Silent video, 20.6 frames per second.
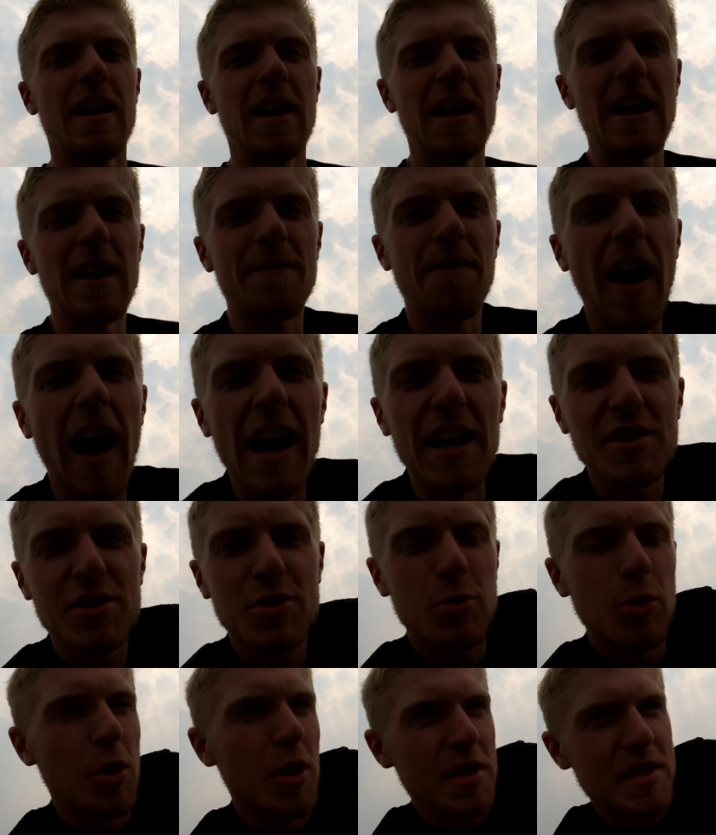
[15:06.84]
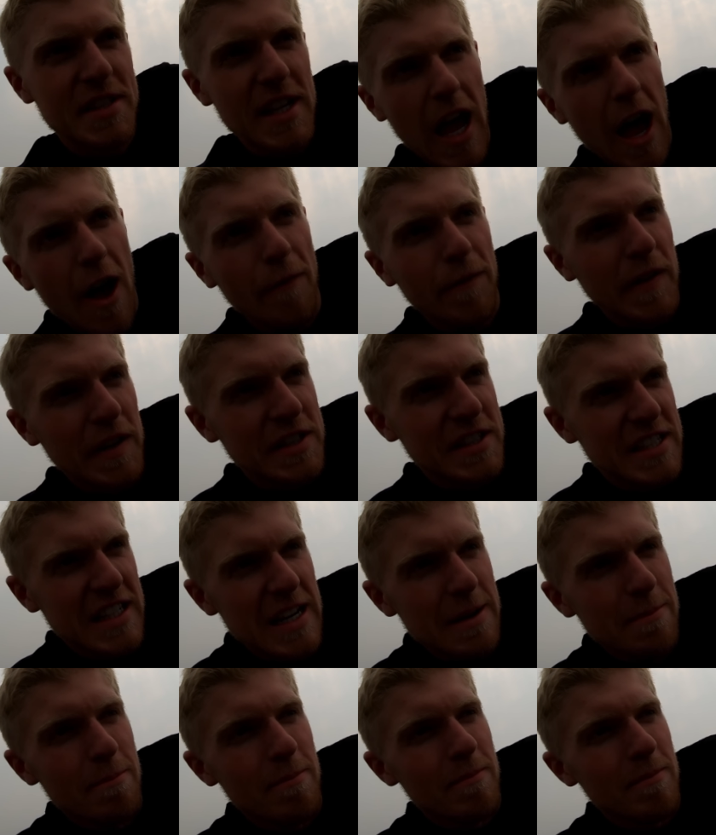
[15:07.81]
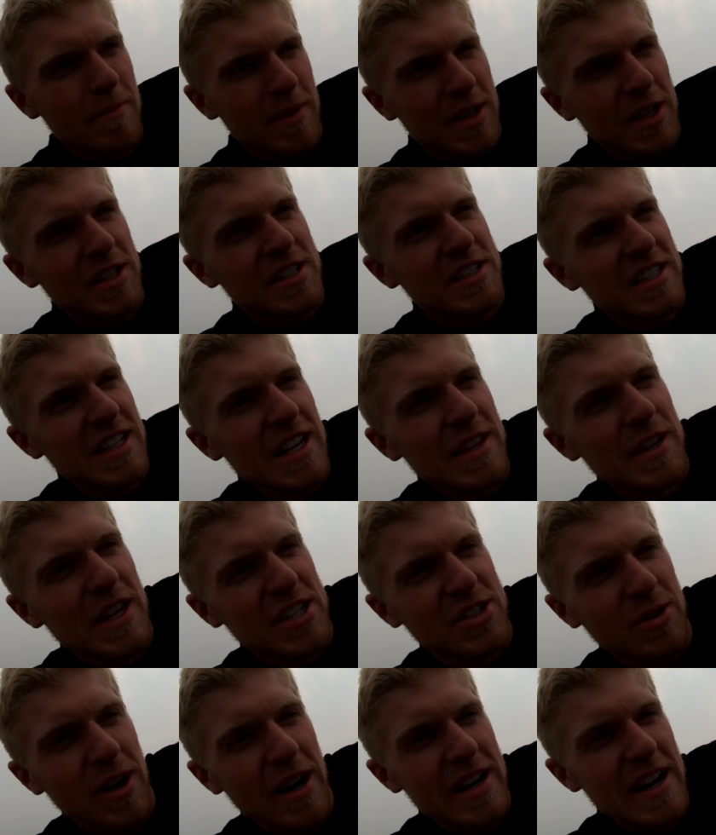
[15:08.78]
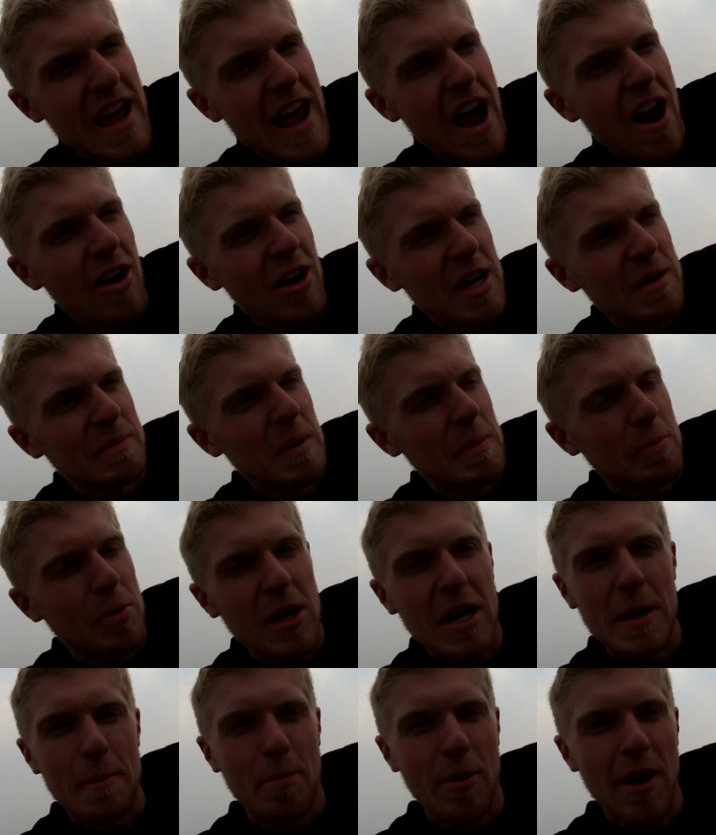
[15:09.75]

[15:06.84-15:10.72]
If high school self could see could see this right now, he'd be pretty